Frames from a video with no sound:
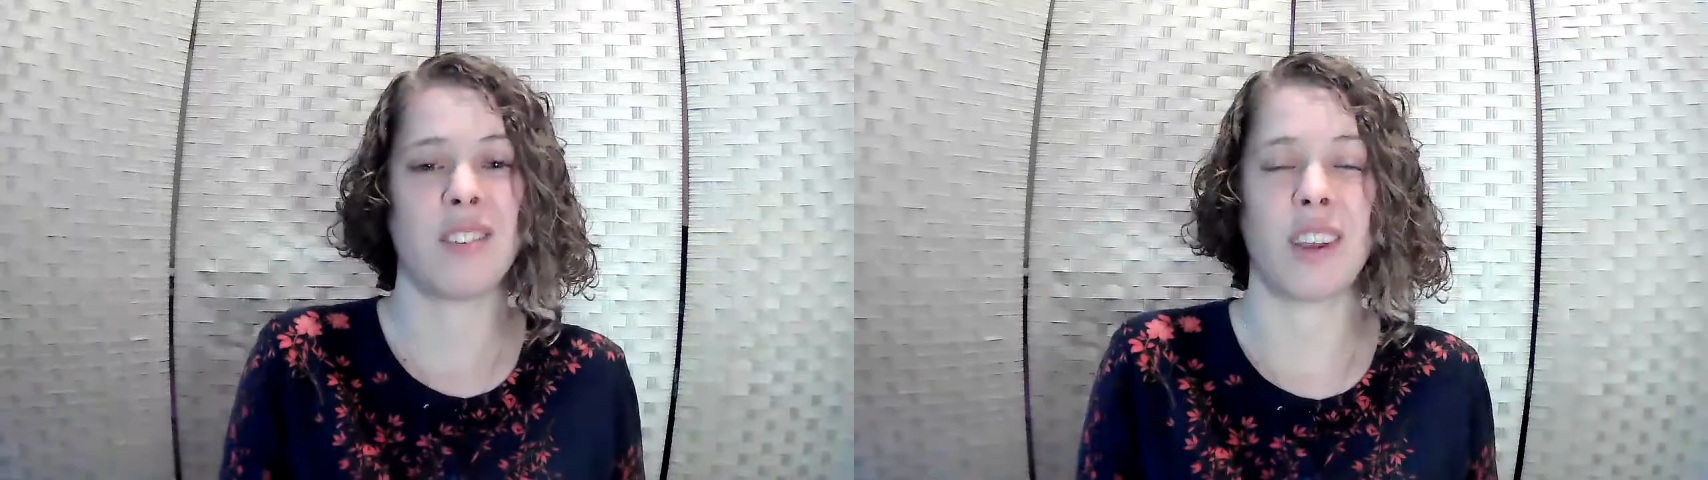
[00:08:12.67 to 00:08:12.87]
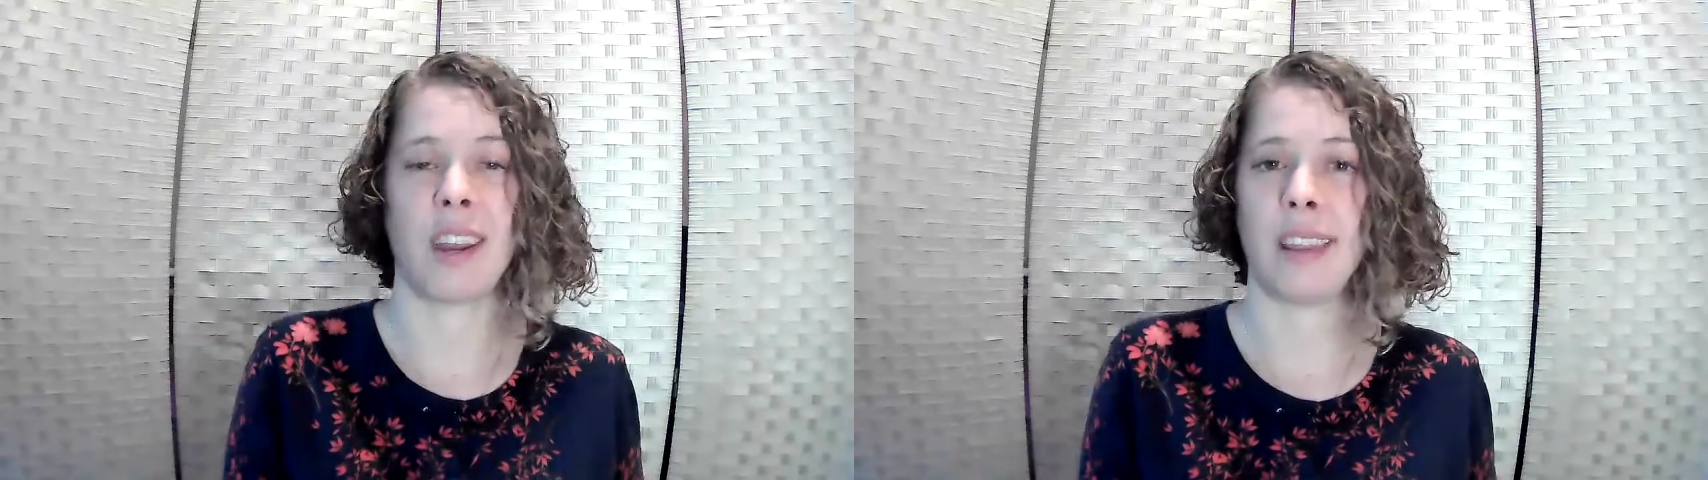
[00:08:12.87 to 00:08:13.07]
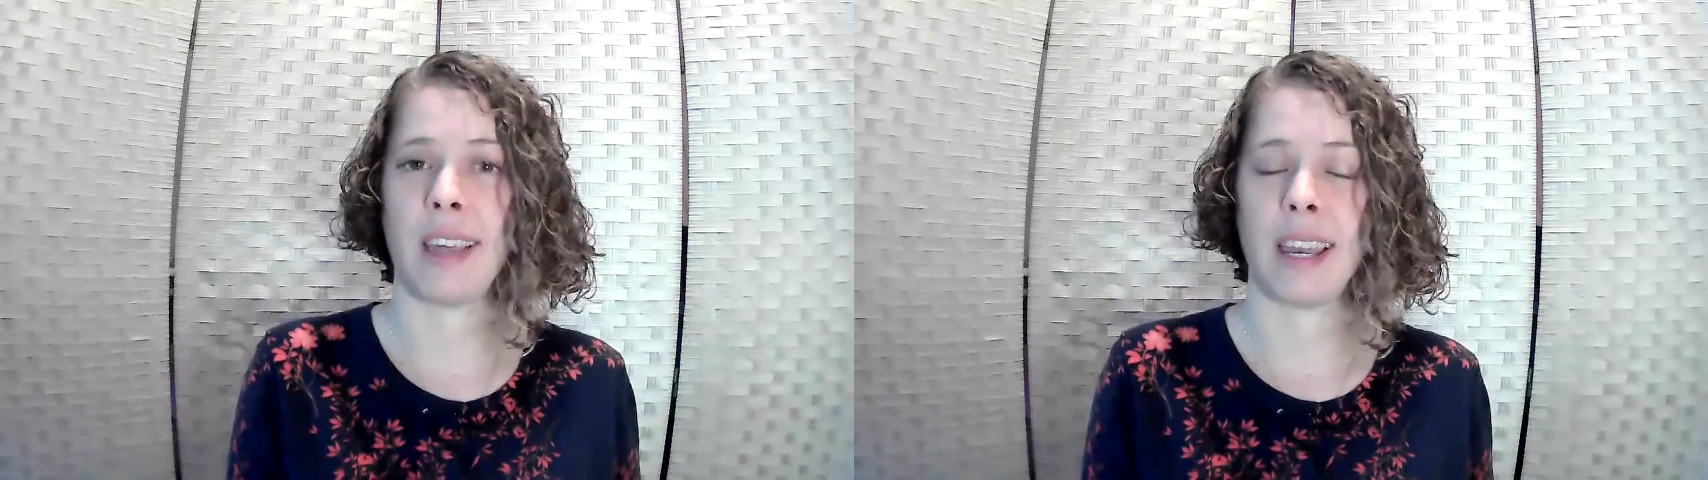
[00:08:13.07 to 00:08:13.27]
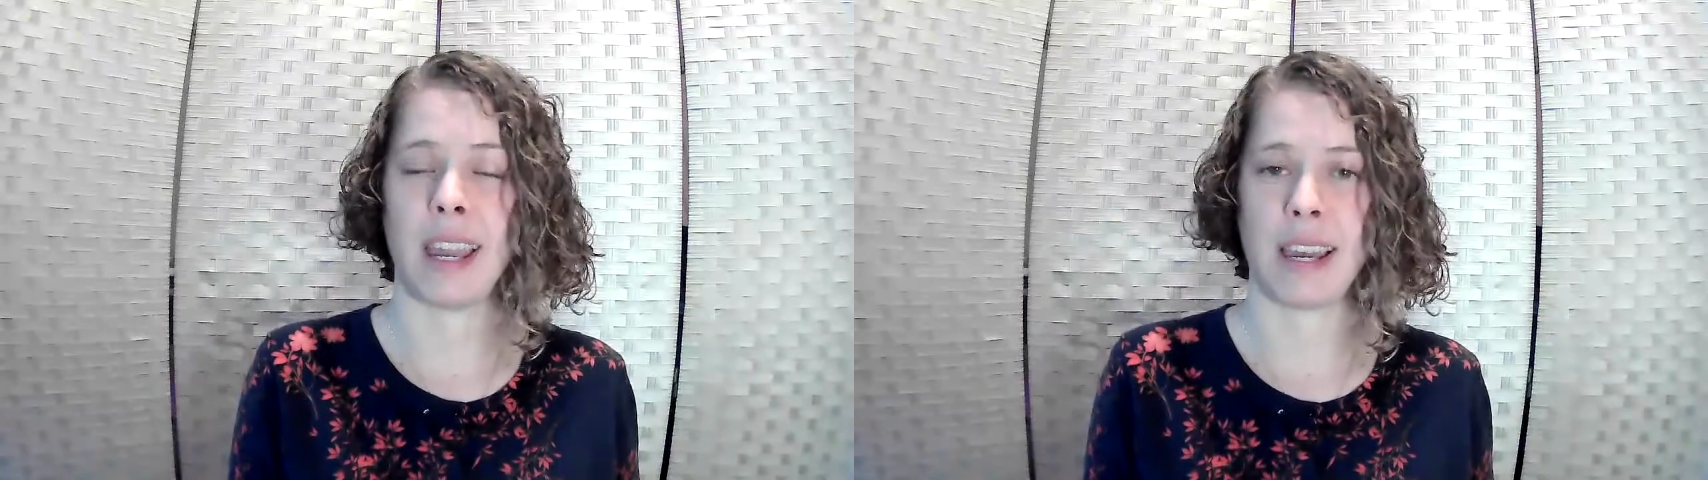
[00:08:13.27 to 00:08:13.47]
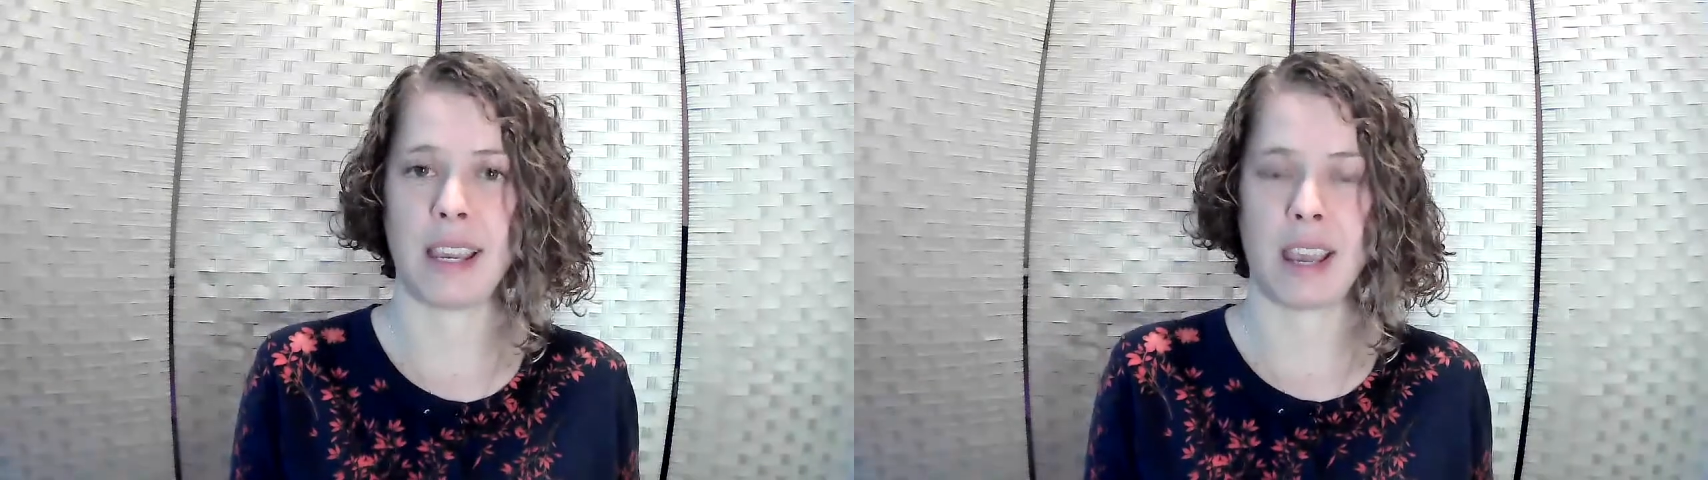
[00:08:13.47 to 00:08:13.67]
you're getting that
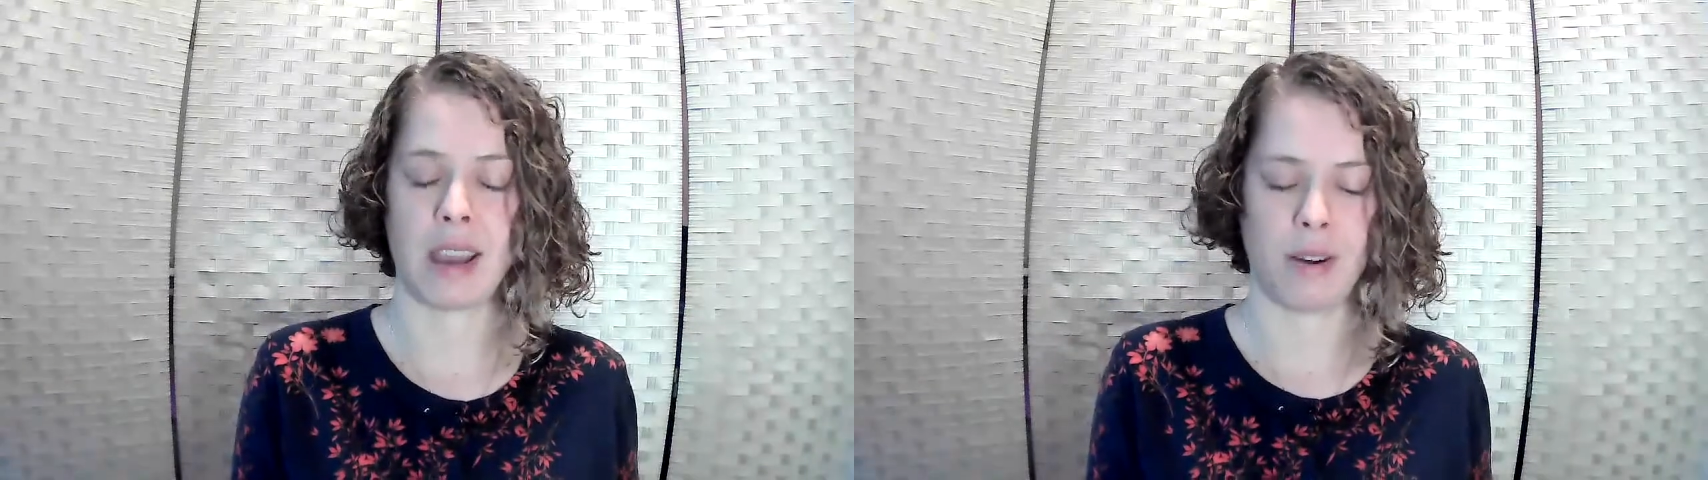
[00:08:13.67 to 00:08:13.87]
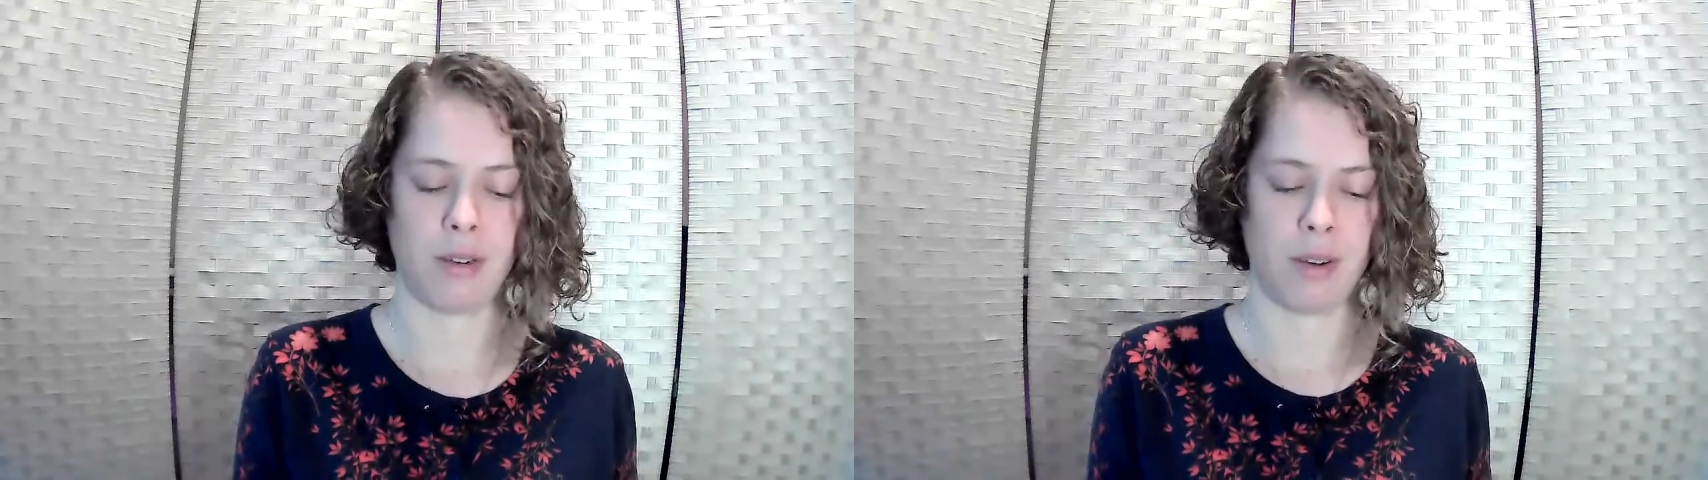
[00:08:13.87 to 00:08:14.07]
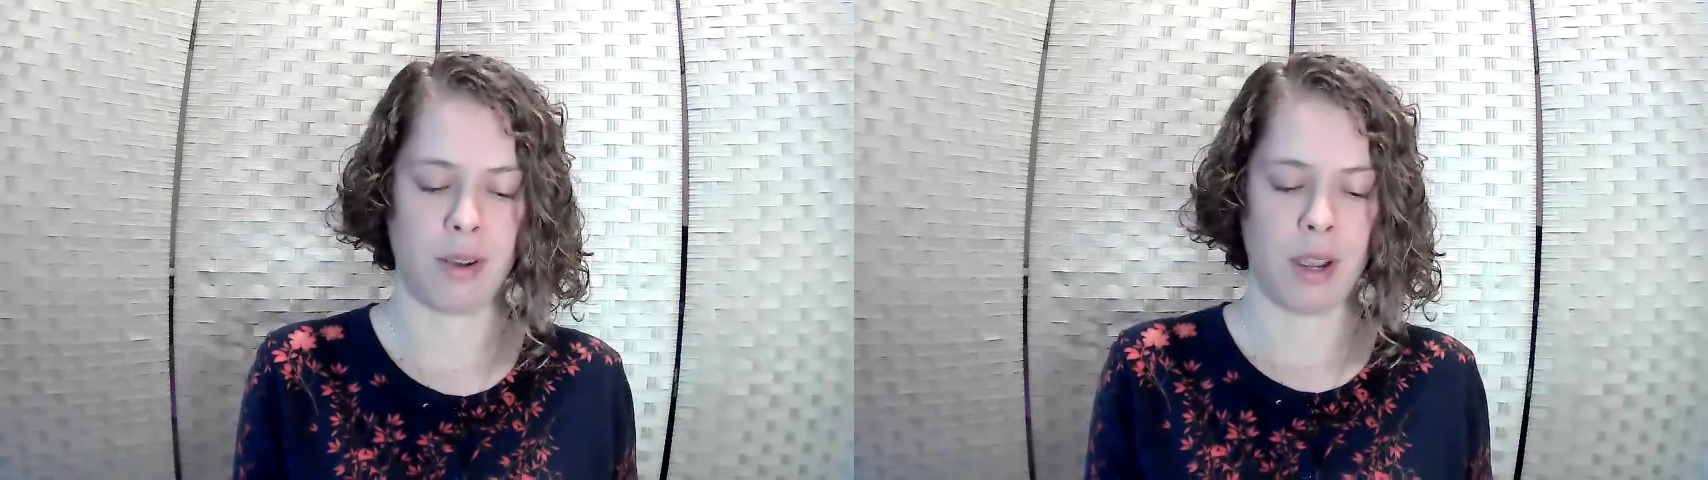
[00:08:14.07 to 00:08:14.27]
anyhow.